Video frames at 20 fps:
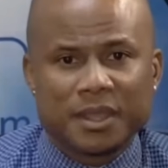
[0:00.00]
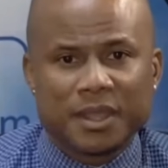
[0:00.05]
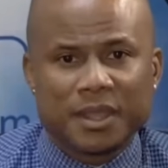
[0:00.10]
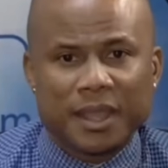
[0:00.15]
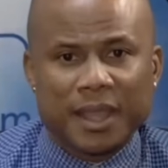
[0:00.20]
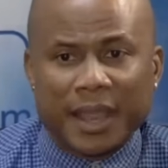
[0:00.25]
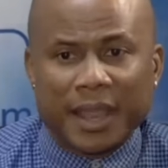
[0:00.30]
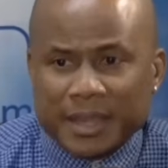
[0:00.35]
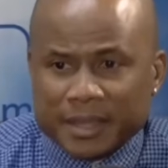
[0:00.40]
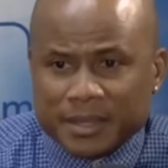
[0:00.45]

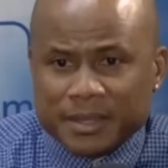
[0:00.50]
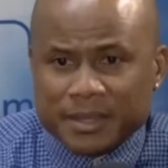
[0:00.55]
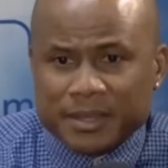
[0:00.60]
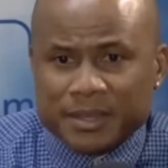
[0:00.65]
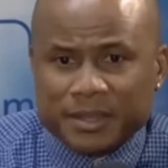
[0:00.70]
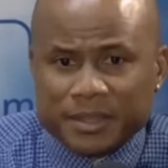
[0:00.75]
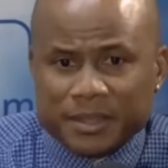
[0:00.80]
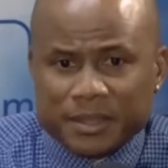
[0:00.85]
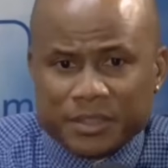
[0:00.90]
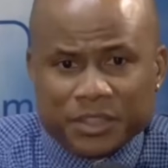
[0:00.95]
and
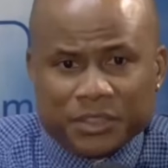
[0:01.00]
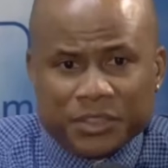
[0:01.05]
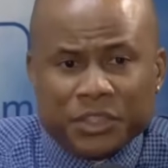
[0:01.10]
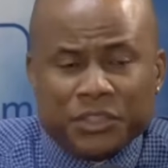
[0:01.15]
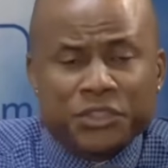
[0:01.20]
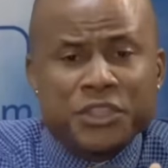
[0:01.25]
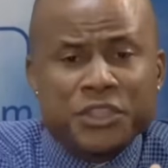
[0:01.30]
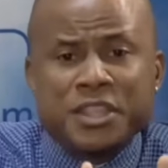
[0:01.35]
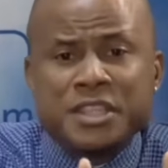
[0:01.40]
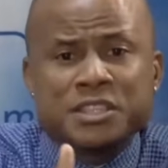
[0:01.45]
the
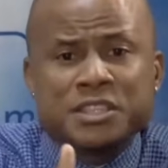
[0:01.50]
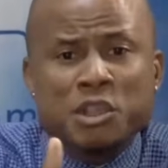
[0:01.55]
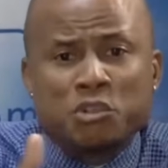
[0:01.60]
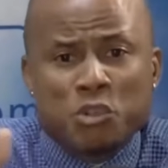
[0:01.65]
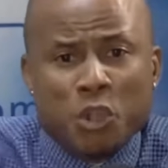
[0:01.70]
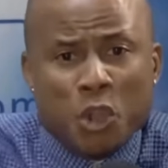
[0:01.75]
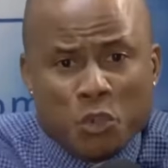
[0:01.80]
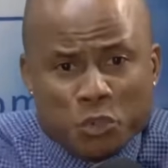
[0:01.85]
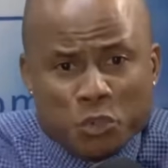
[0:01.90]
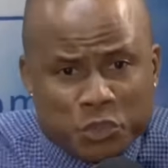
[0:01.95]
things
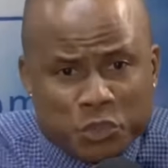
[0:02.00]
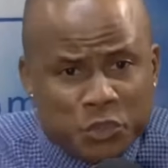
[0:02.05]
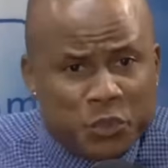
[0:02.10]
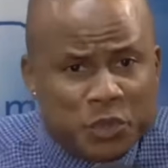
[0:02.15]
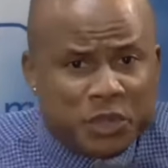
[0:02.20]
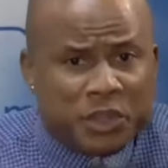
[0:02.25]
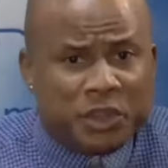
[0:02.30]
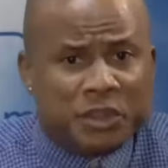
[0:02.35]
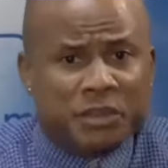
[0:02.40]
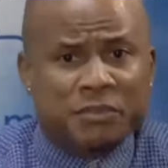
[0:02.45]
around you
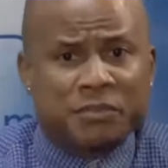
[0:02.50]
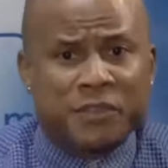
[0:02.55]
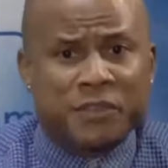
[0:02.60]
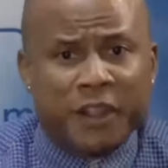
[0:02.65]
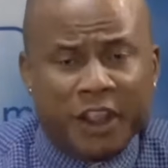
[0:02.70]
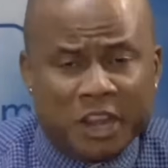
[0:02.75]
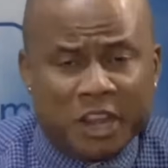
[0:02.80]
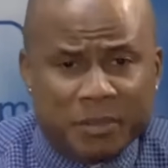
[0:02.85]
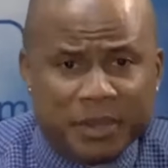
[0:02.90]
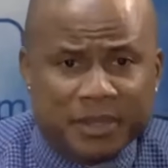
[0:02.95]
in your
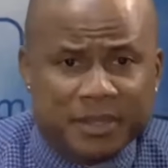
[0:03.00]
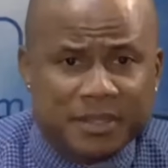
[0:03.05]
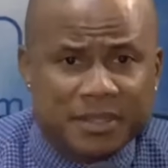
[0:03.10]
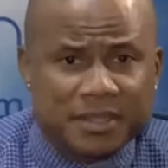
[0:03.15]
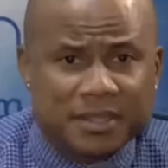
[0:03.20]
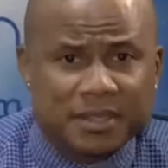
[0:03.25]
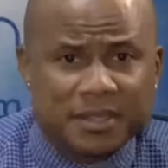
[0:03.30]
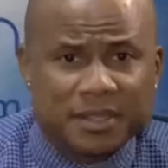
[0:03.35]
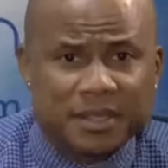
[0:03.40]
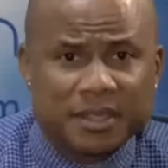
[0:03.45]
environment
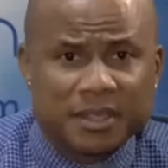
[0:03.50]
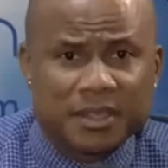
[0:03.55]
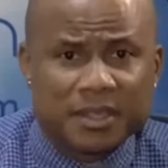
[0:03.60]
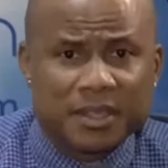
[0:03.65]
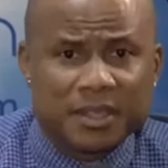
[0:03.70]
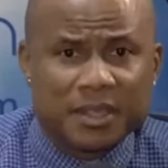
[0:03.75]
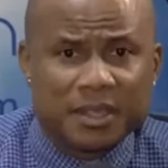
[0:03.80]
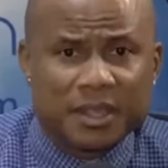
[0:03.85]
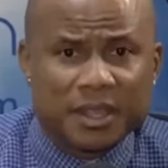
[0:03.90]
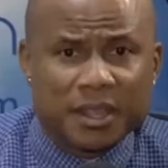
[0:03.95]

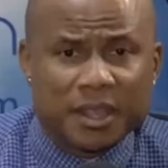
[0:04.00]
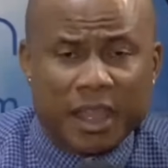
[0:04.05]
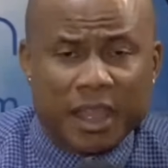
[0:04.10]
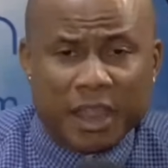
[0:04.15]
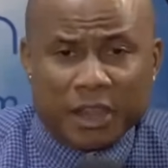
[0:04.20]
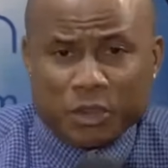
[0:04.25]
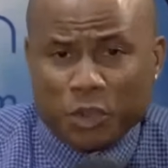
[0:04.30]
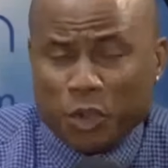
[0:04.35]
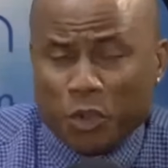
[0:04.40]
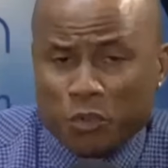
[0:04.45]

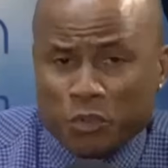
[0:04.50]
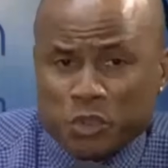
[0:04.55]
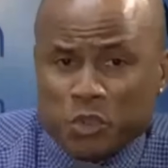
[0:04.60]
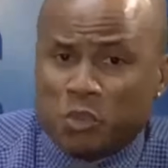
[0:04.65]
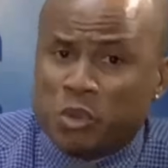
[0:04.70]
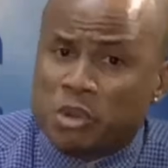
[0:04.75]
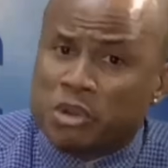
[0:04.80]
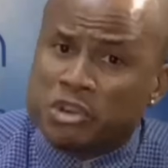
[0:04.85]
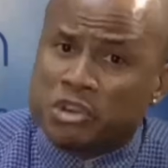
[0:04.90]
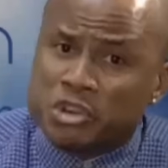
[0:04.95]
and how you
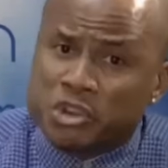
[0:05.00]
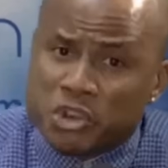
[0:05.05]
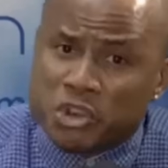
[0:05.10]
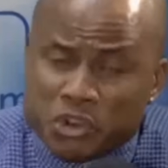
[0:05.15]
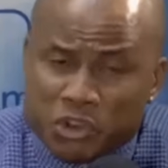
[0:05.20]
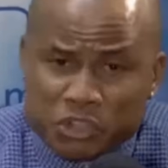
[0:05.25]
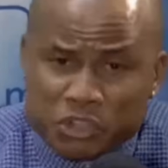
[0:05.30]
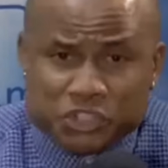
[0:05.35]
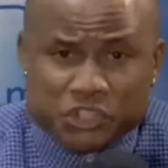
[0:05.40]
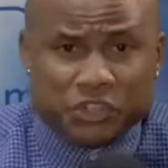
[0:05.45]
were
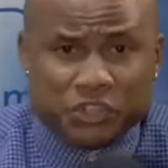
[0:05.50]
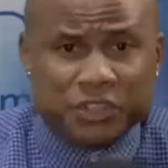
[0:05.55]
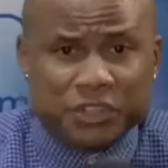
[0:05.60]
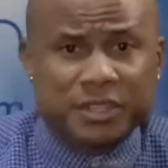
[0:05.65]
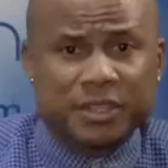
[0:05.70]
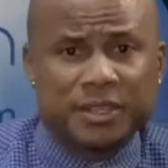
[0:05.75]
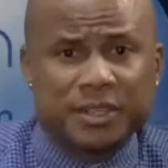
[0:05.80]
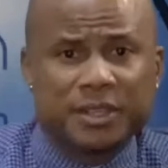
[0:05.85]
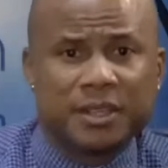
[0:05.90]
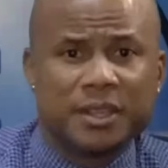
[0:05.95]

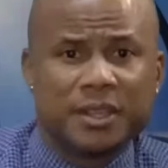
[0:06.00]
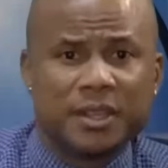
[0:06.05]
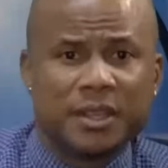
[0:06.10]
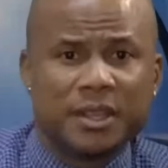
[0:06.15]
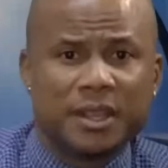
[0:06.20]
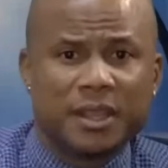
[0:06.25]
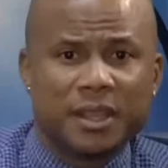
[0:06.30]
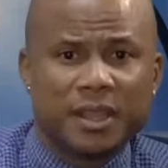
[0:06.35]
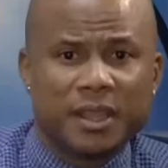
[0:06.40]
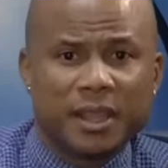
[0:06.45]
nurtured
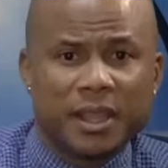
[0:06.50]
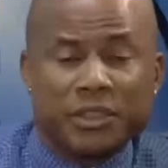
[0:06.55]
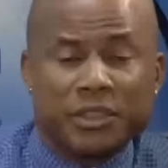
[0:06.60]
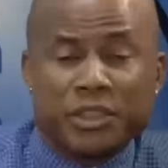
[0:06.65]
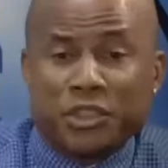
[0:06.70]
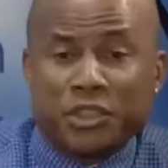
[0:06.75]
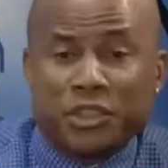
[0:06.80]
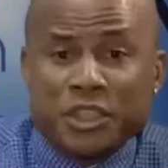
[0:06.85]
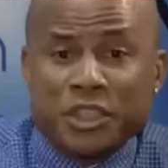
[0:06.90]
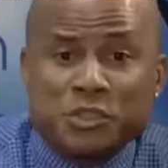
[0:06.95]
and
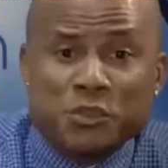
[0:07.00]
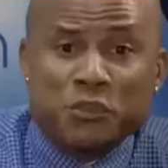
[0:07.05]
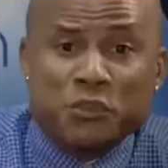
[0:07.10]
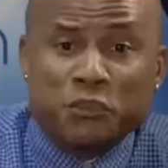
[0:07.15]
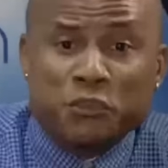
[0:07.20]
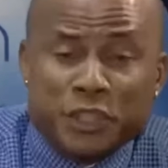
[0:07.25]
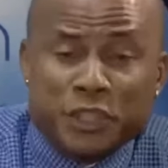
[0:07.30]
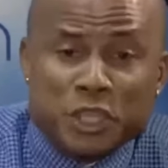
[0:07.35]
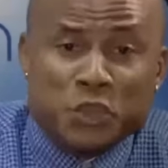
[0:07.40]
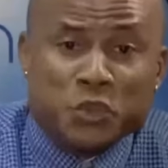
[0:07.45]
the things you
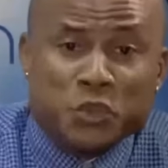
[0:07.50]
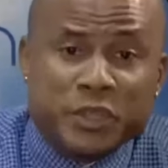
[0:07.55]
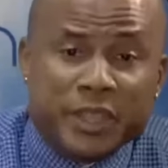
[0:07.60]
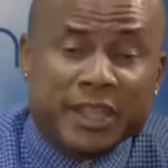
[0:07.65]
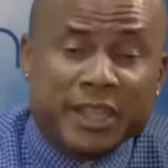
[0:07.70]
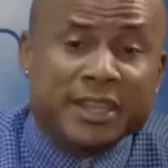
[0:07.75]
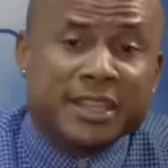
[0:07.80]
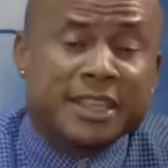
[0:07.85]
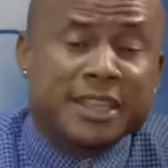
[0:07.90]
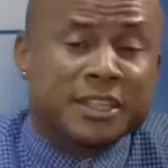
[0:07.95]
feel you
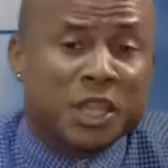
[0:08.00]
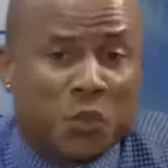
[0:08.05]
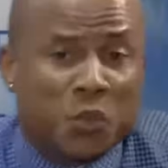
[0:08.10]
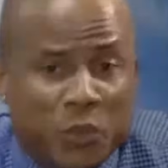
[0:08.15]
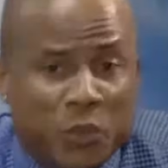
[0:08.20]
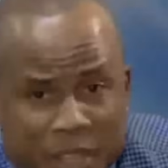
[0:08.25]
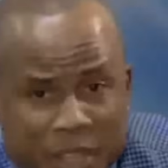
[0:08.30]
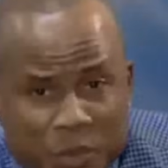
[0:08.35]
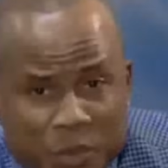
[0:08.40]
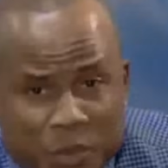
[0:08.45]
can get
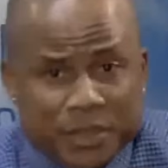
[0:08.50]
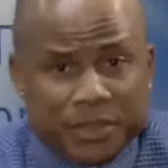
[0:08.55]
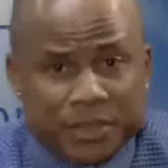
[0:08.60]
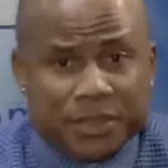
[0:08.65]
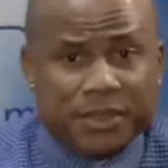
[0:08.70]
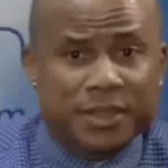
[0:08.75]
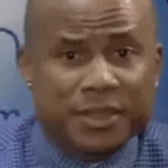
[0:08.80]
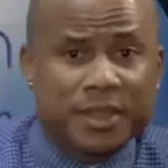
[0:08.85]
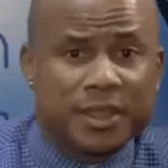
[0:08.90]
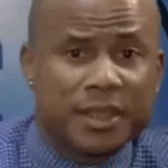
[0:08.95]
away
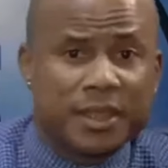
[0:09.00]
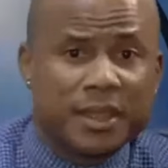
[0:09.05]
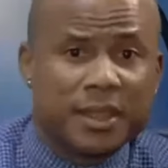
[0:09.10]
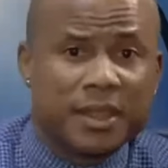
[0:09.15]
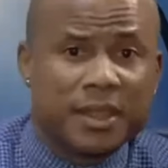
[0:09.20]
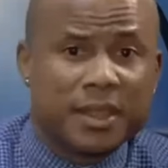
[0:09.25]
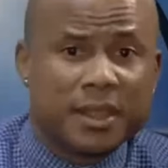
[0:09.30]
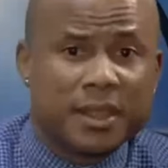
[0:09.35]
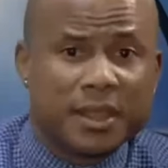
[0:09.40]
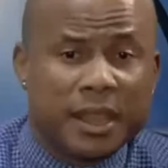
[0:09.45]
with,
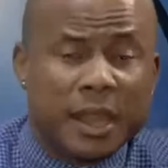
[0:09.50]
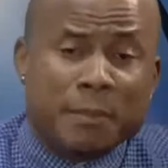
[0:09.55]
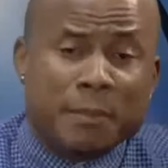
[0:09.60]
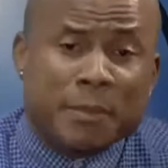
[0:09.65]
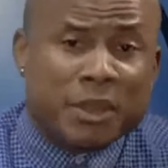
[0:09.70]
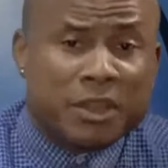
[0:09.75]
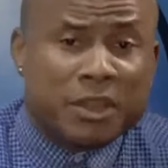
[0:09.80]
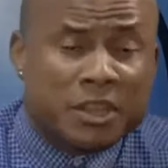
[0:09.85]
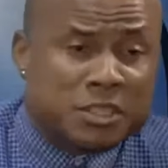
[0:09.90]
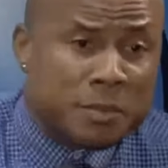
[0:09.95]
and
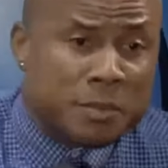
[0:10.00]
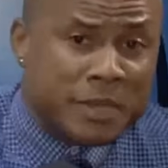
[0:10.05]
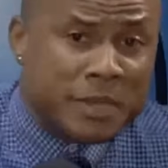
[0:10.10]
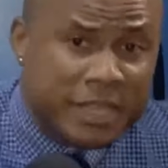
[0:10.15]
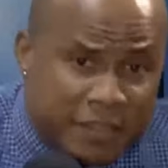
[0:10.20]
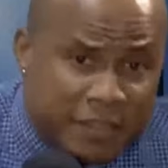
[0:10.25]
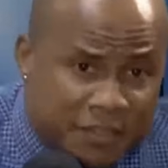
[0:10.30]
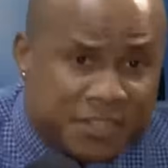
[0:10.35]
because you believe